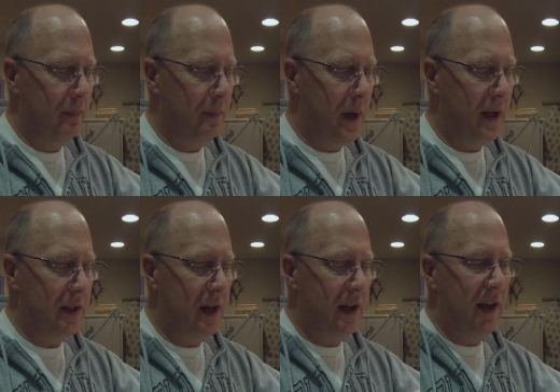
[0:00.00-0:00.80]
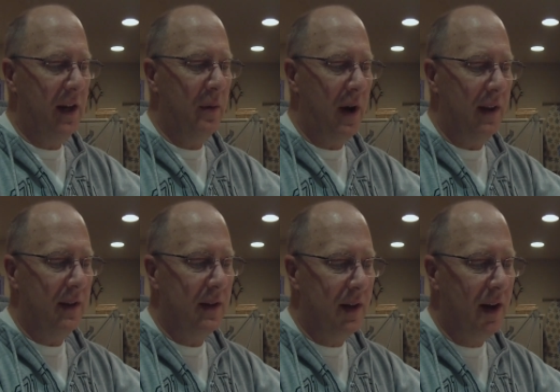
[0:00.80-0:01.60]
but anyway, it
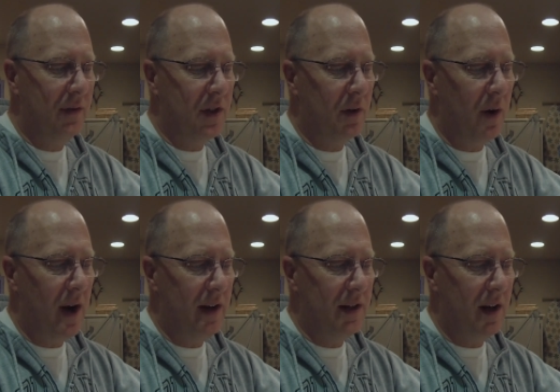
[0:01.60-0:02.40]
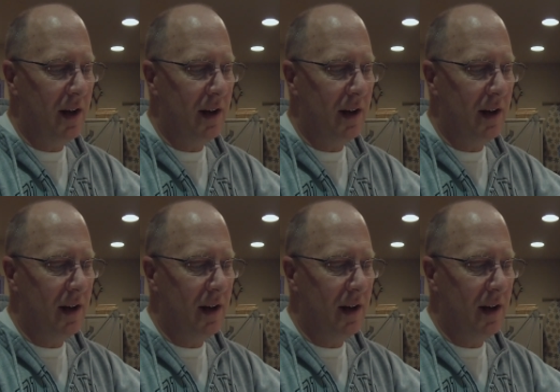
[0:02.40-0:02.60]
gives a great